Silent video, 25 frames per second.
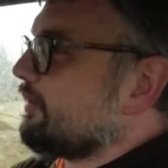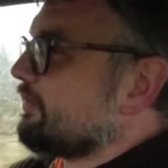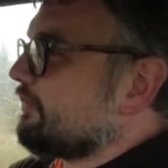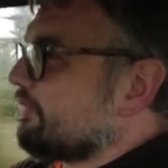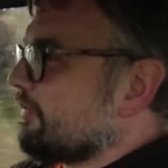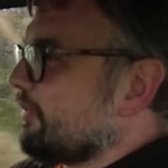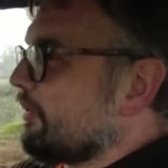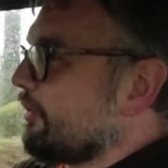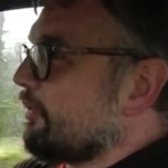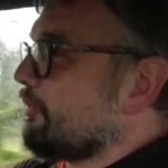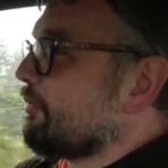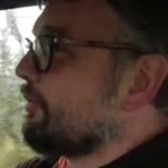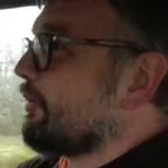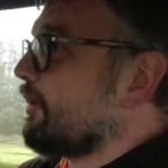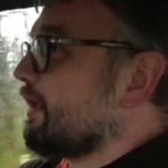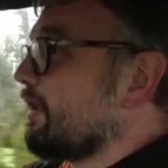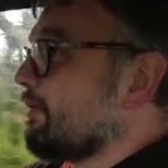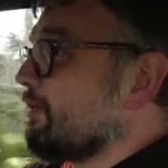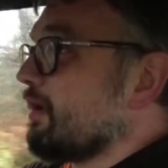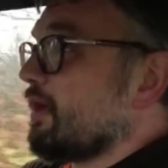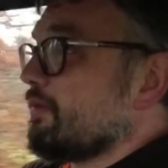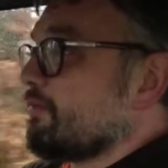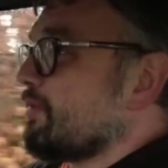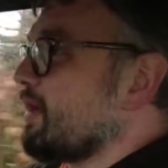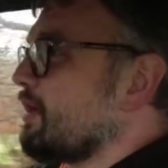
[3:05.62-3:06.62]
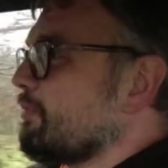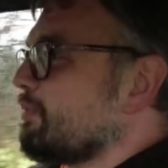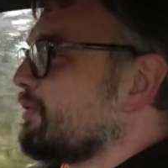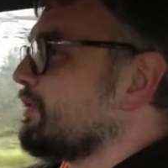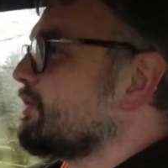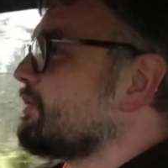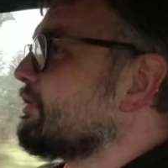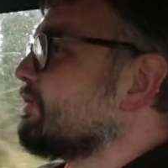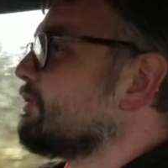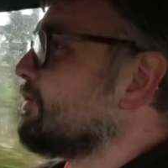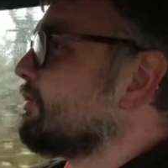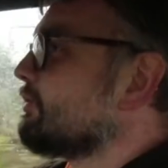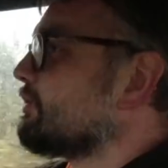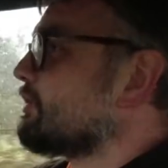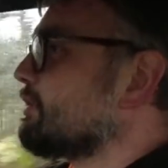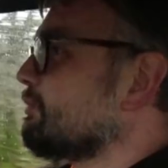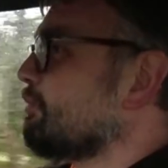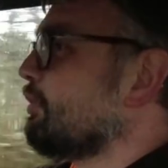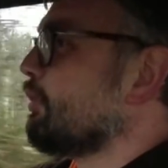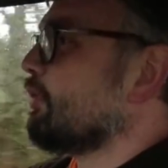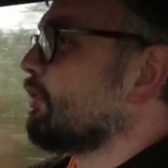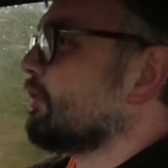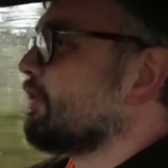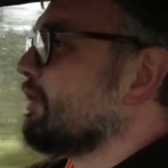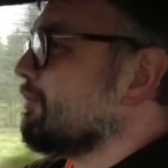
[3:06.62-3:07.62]
So I'm happy to
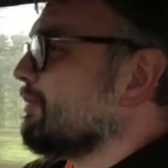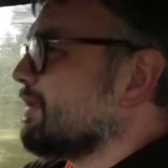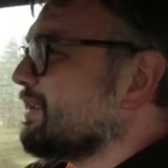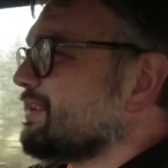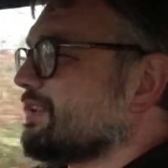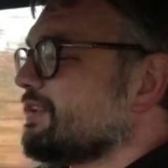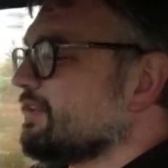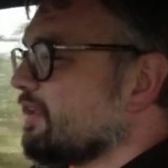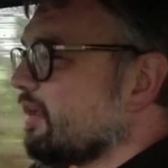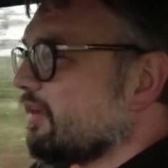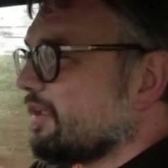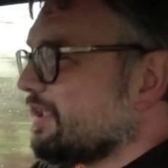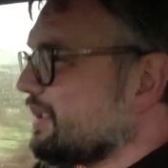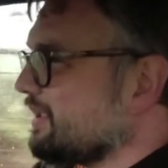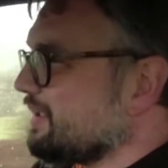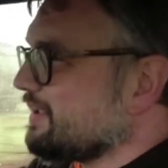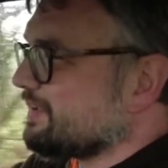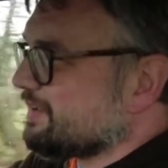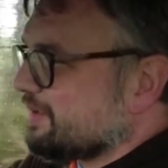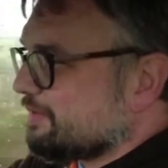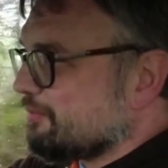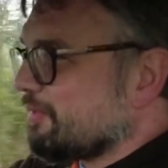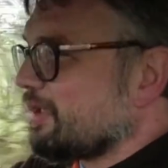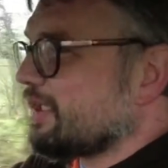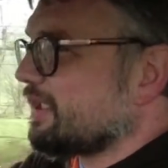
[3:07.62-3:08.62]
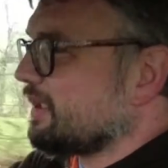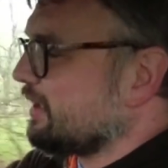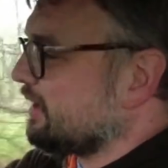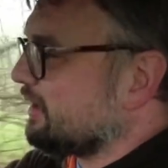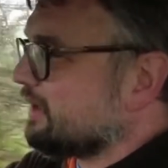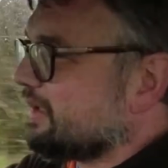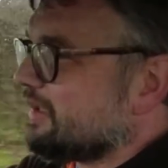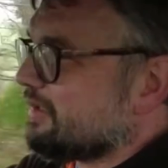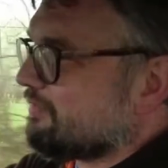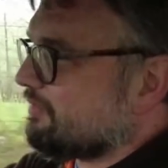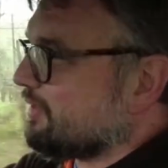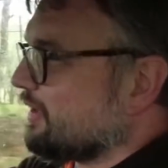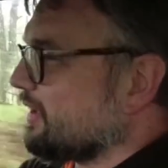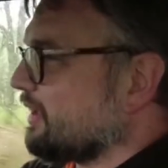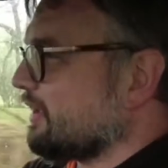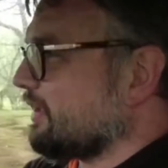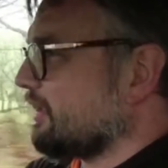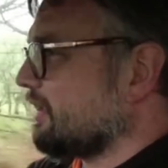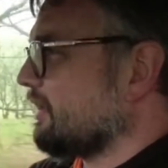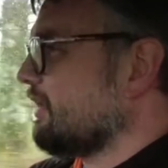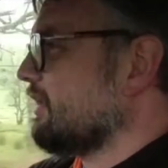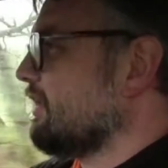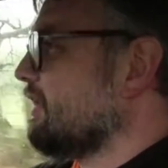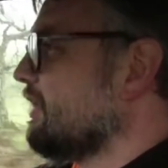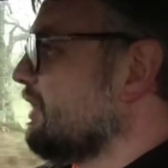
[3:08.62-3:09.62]
support them. It's not easy making a living
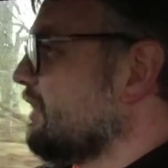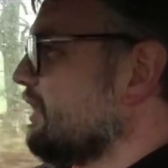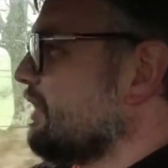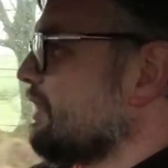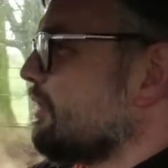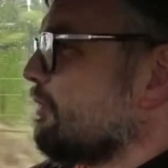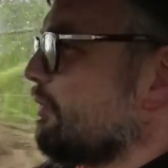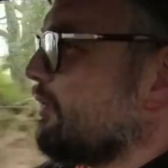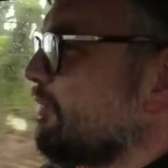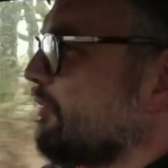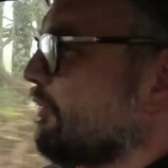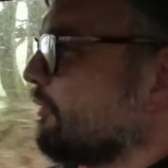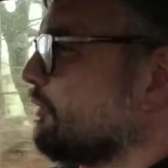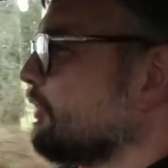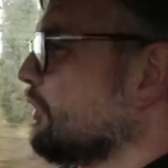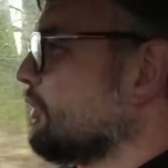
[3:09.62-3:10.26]
with a